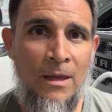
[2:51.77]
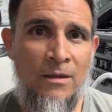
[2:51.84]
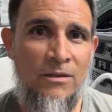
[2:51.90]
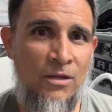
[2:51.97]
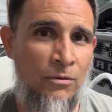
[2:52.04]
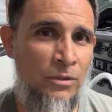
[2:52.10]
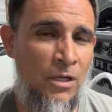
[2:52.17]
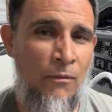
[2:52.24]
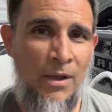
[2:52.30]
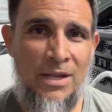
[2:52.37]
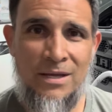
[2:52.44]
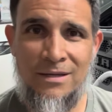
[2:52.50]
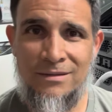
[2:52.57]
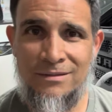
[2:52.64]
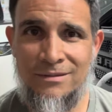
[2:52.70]
The only way
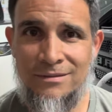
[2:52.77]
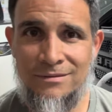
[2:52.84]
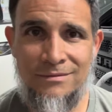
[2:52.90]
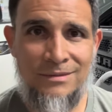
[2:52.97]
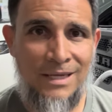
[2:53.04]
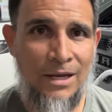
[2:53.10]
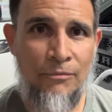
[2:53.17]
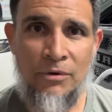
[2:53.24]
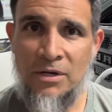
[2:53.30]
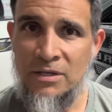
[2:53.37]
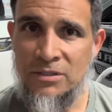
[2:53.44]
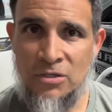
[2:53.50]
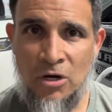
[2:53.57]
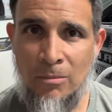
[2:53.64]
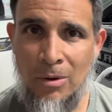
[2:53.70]
to get rid of
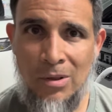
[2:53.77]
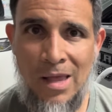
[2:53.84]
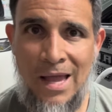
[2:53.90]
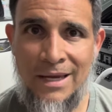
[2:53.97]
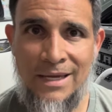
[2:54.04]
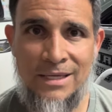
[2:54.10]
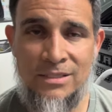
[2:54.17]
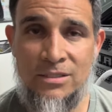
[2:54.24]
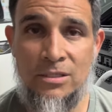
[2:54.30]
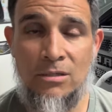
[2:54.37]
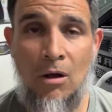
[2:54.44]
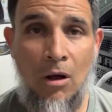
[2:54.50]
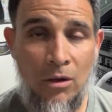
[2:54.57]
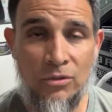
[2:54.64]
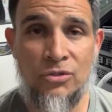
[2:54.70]
the turbo lag is to
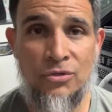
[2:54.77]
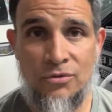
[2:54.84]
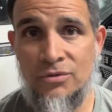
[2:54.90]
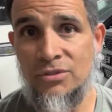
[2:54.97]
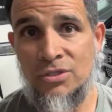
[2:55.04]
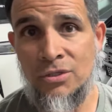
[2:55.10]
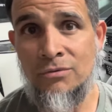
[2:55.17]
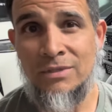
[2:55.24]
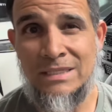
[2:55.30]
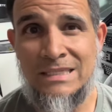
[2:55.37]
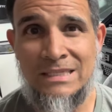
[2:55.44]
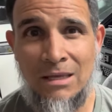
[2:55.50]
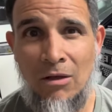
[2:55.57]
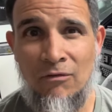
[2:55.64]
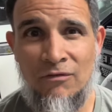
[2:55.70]
alter the tune
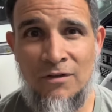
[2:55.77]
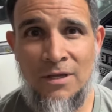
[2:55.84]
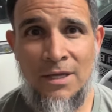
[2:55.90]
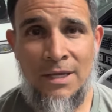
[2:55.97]
itself.